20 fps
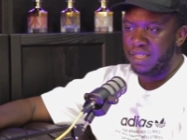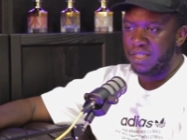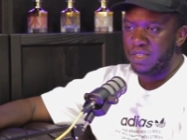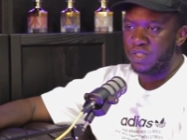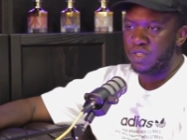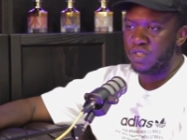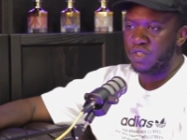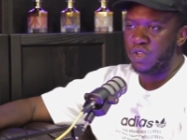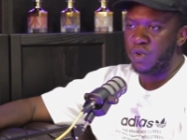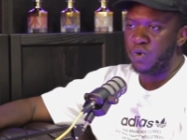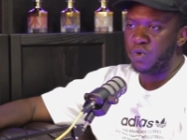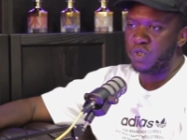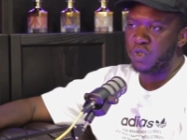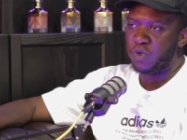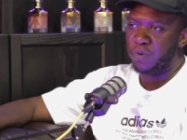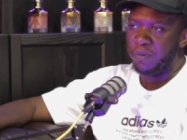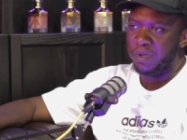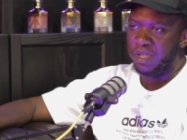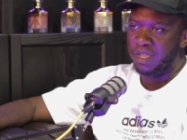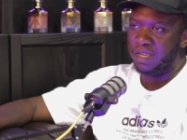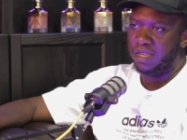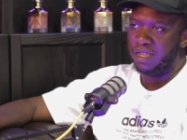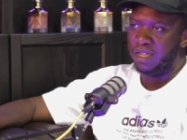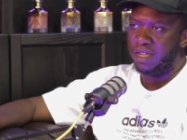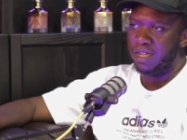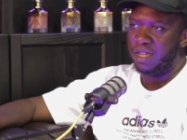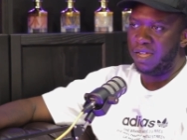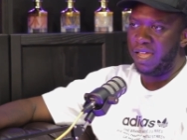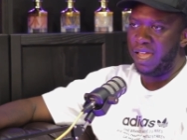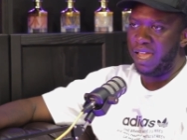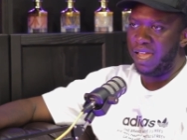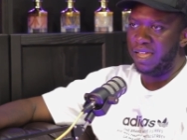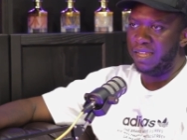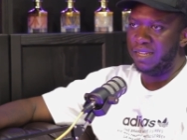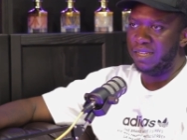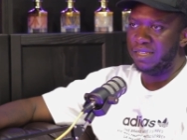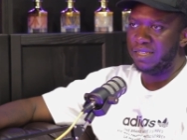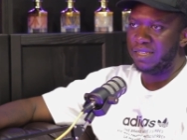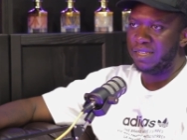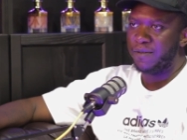social media,
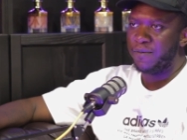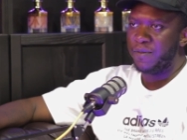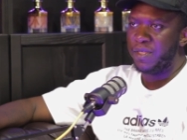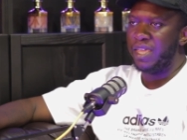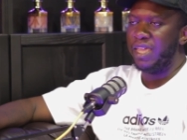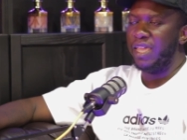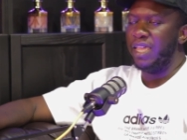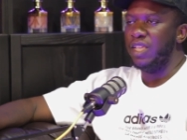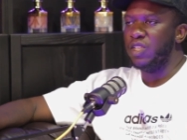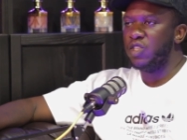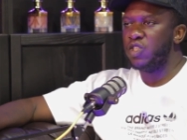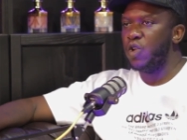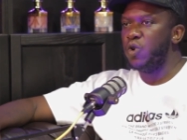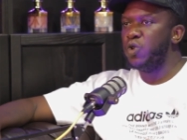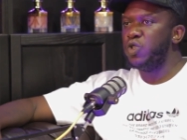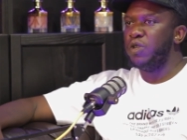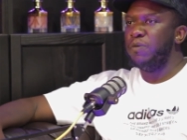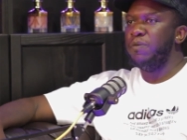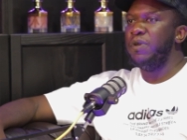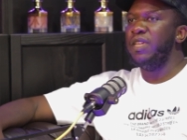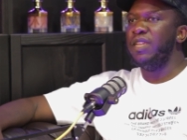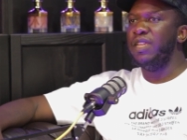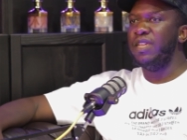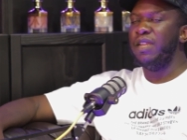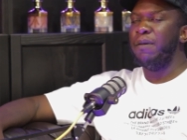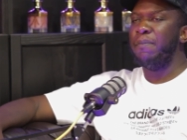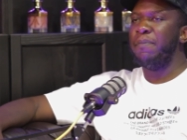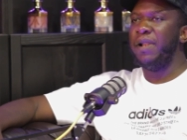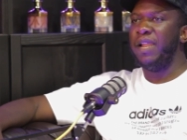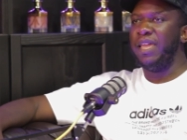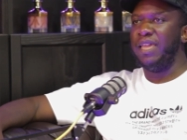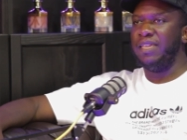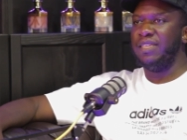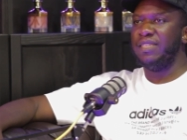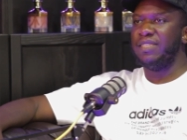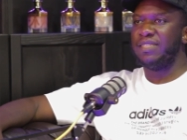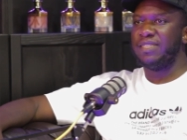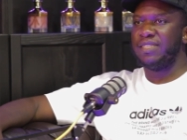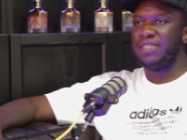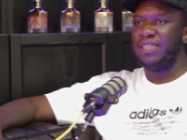and is social media the
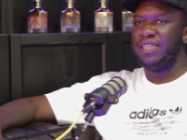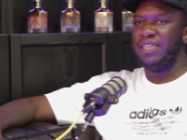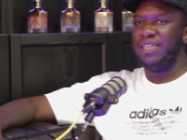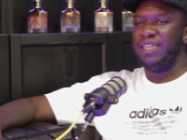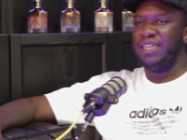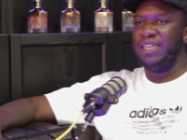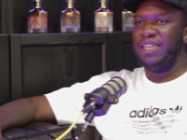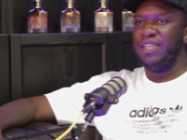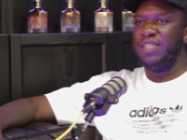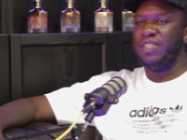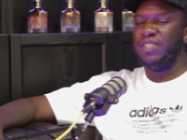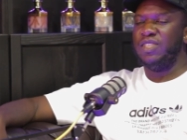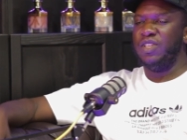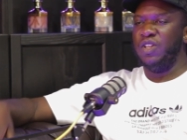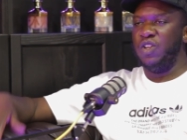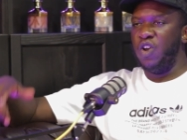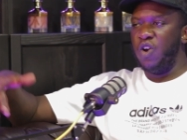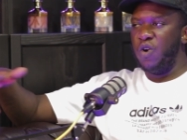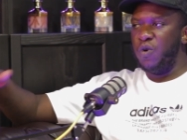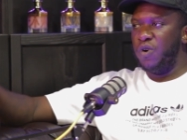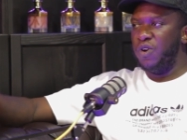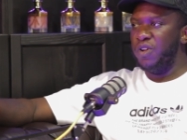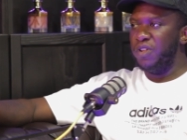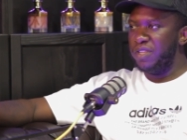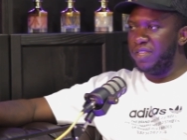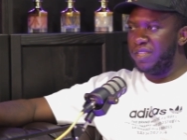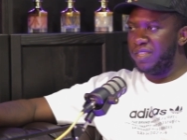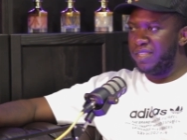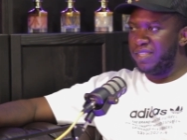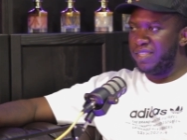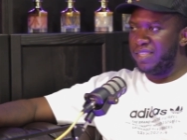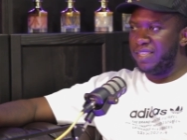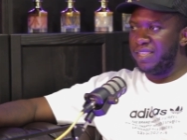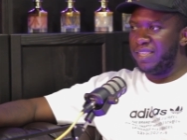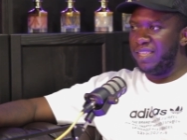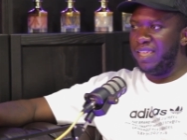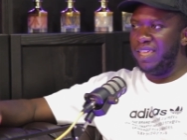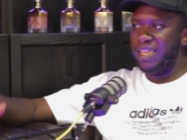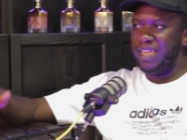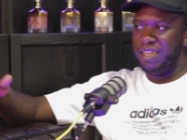place to go on
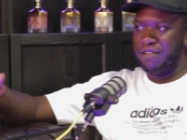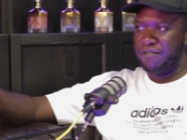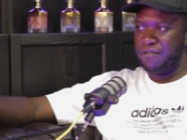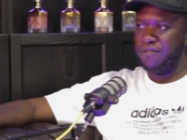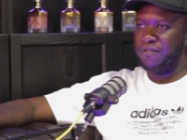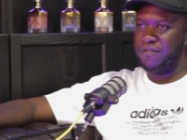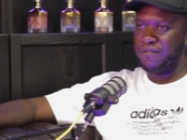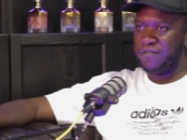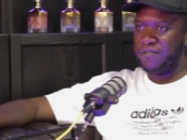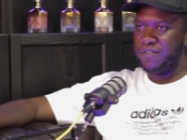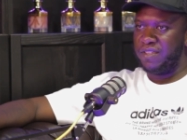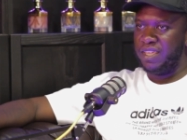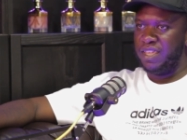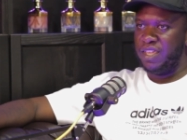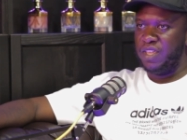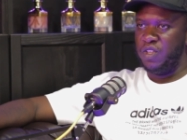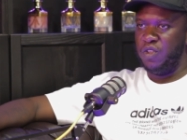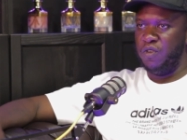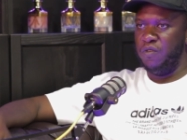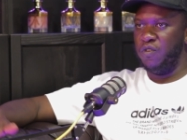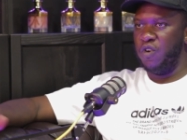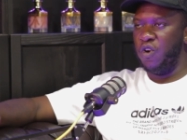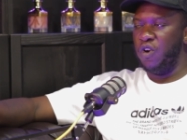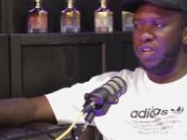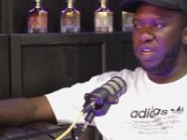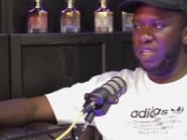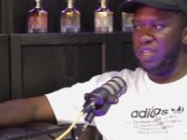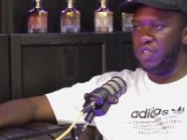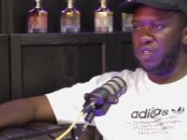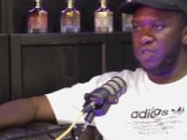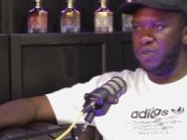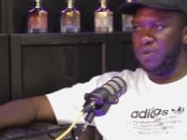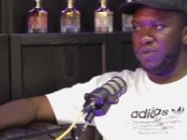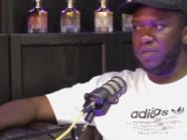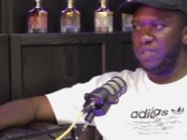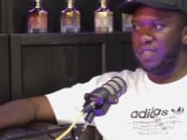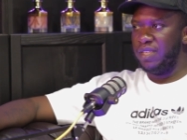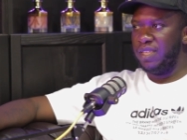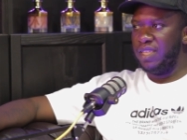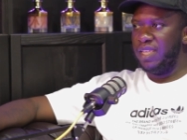if you've got an issue?
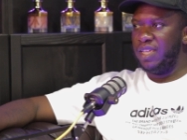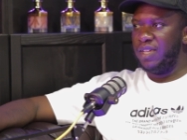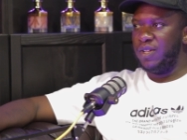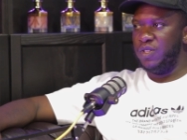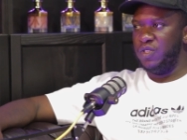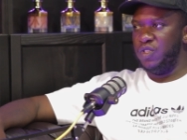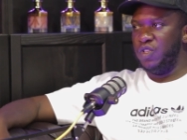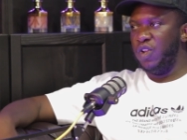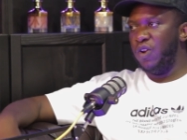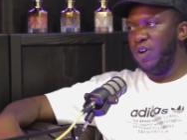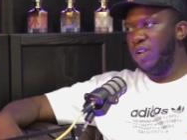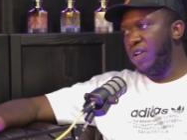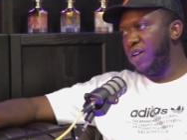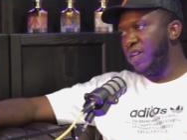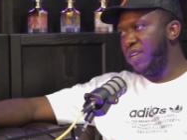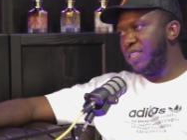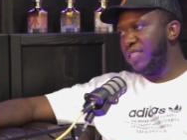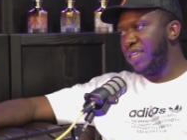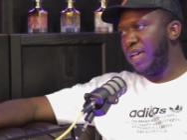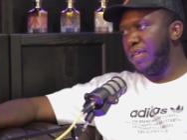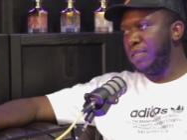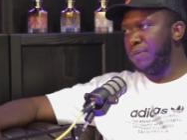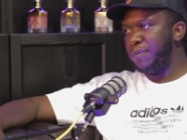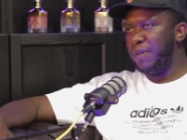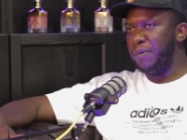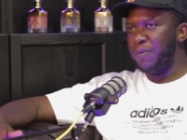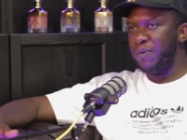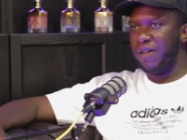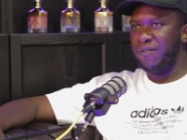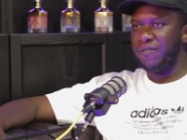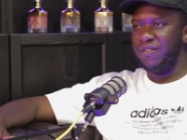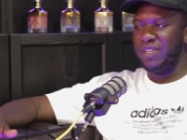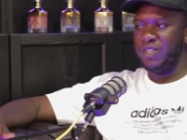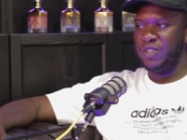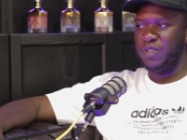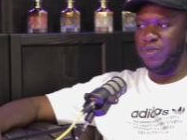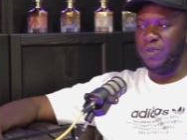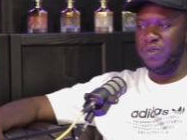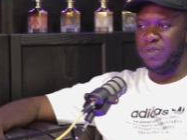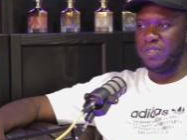Because you know a lot of the times people have
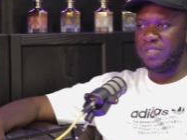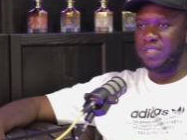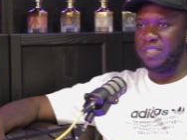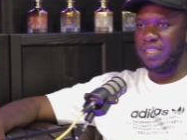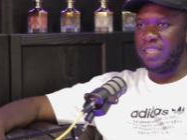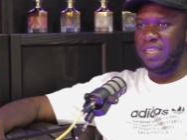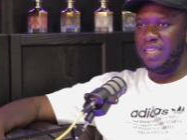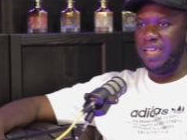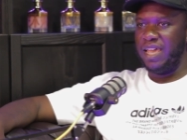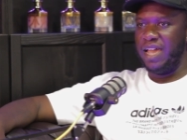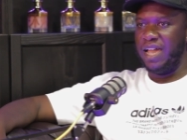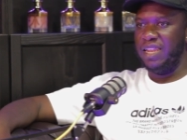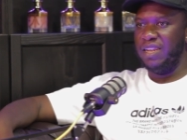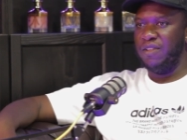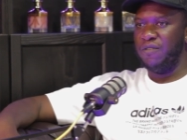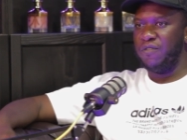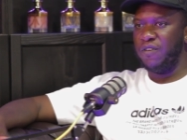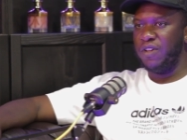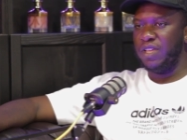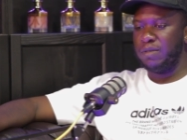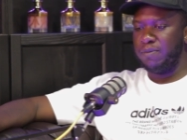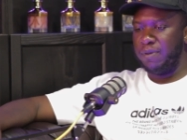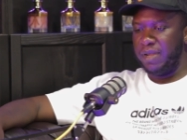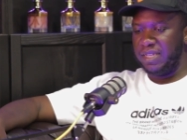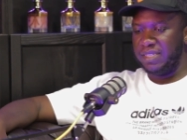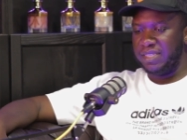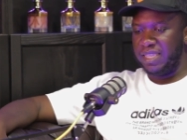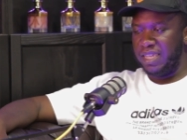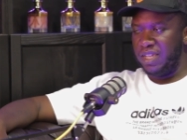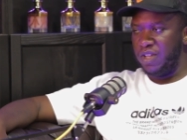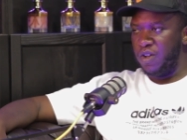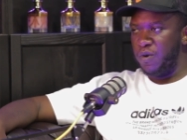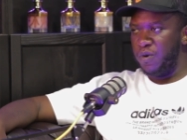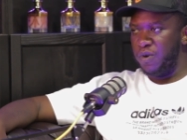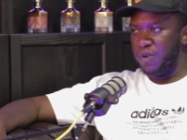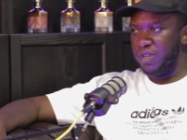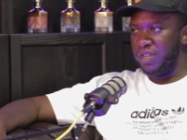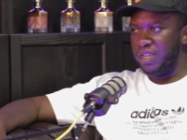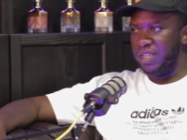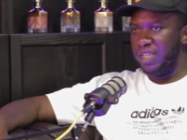issues and the first place they go
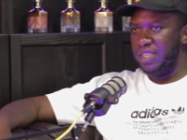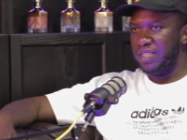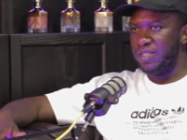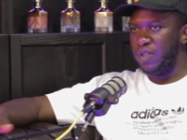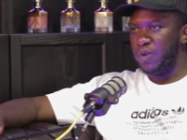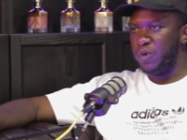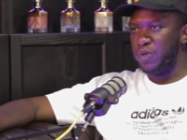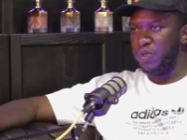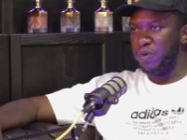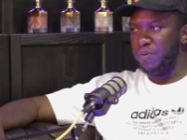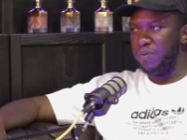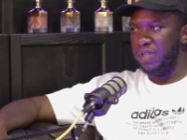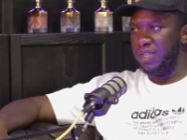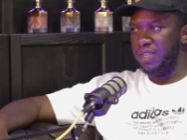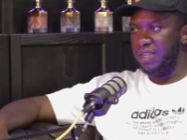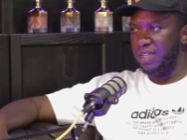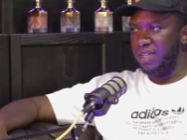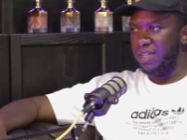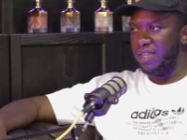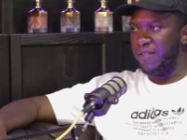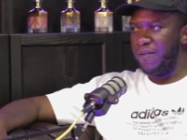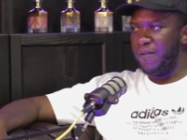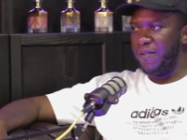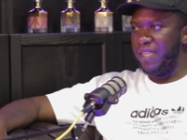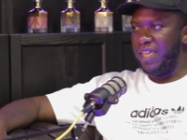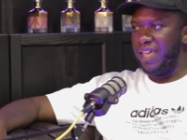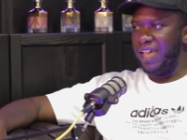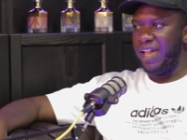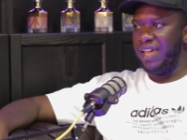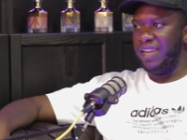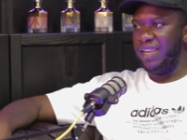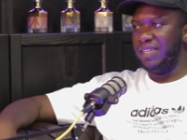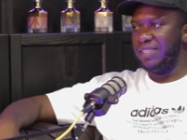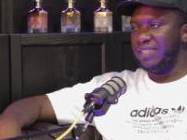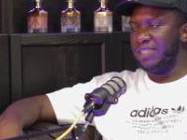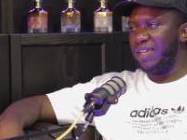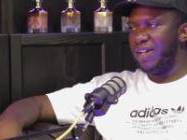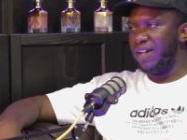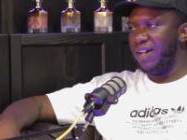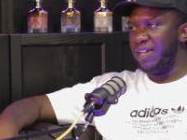on is social media and they
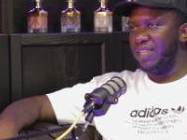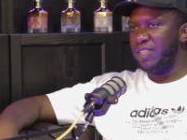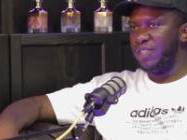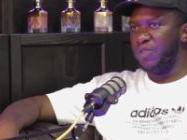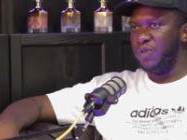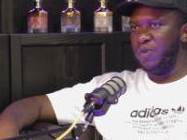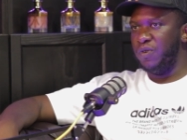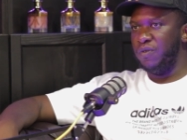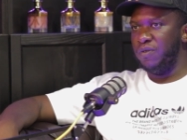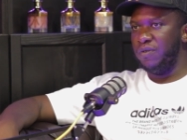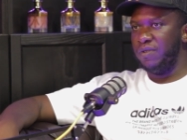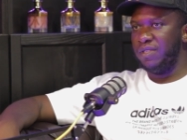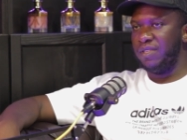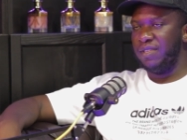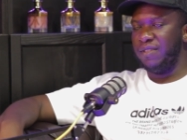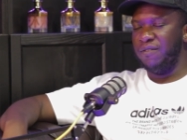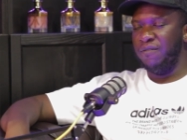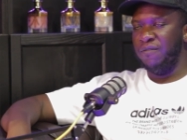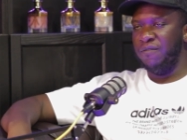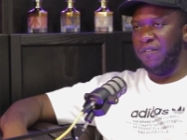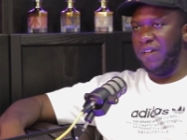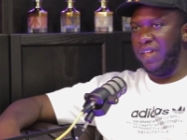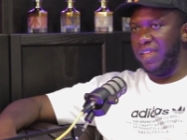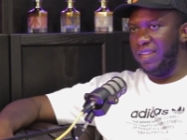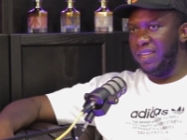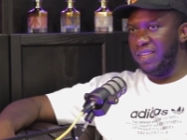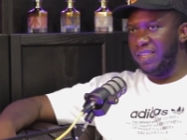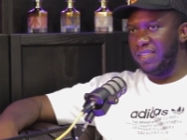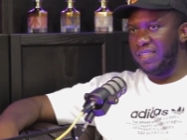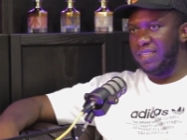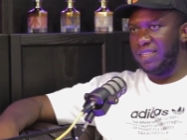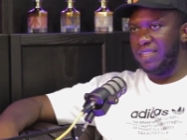start to vent